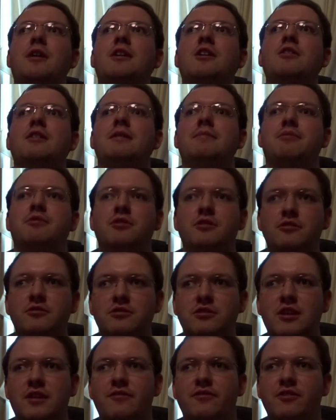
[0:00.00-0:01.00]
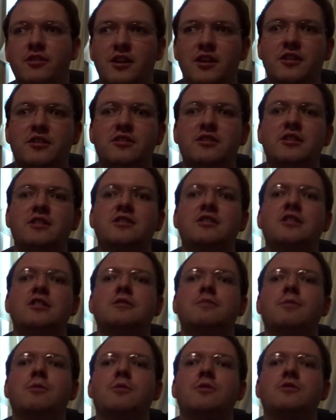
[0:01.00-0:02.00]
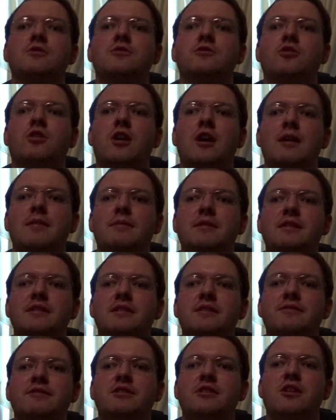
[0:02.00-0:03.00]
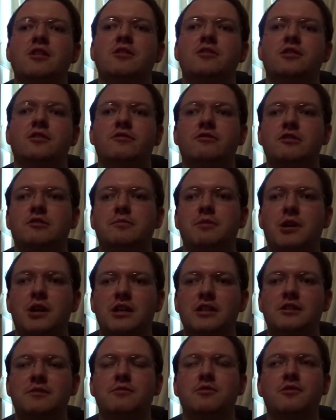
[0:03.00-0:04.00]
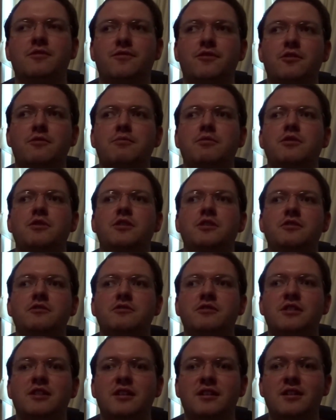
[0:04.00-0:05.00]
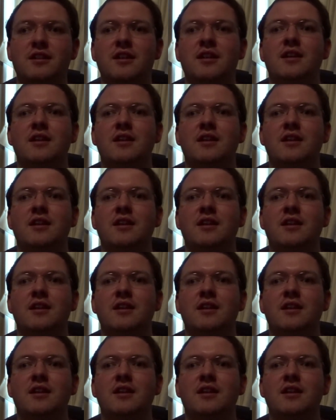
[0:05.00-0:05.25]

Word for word: I know he produced several other Disney sports dramas and was also responsible for producing